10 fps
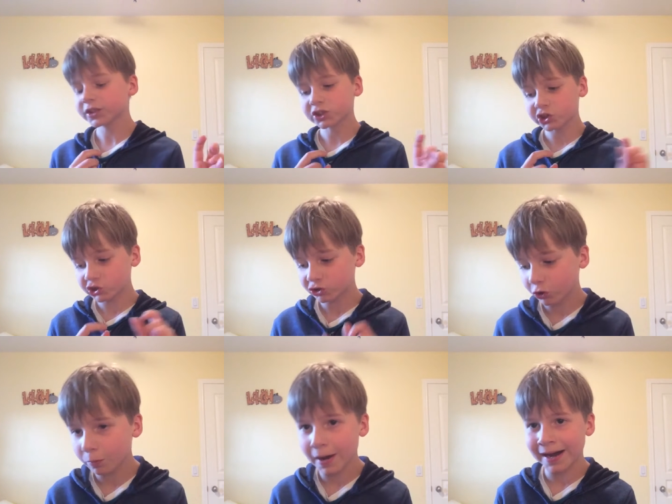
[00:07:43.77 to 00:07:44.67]

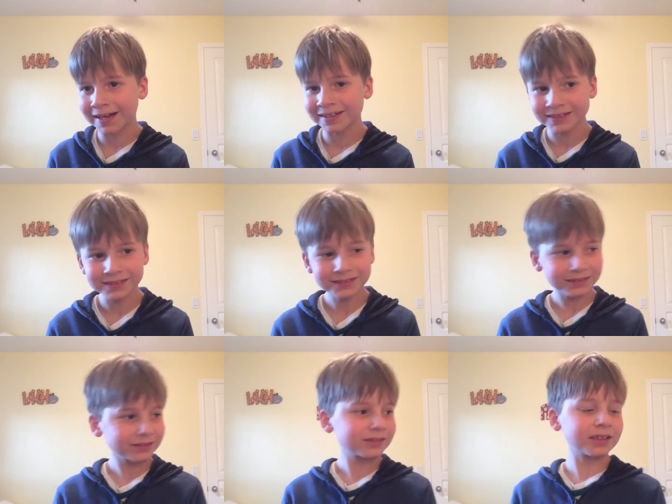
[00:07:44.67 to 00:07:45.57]
so bad.
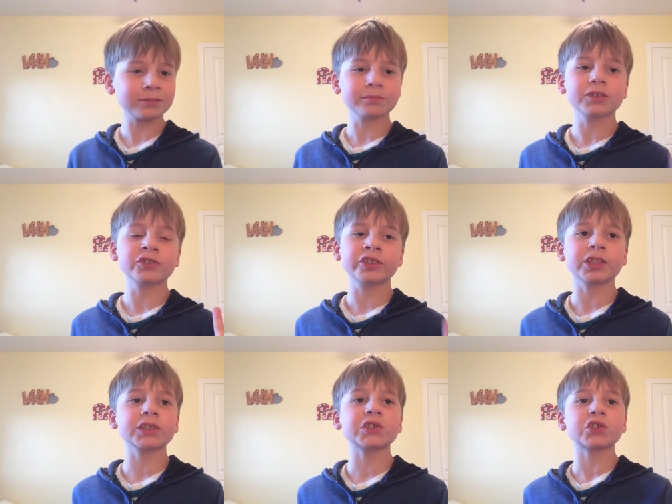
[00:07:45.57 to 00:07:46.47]
I'm
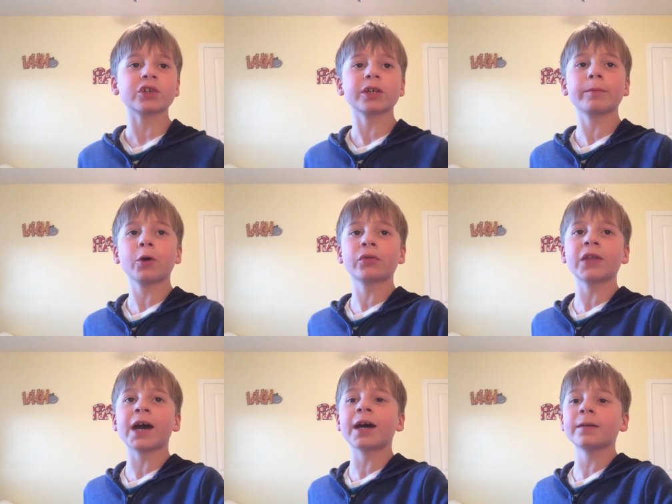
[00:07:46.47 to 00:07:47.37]
really sorry about
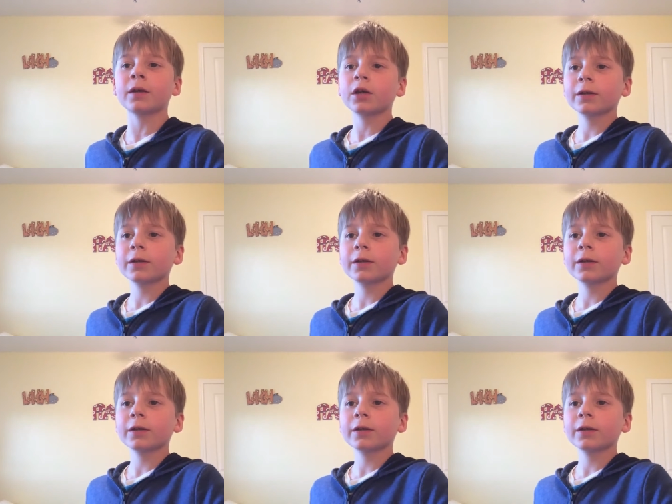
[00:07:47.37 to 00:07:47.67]
that.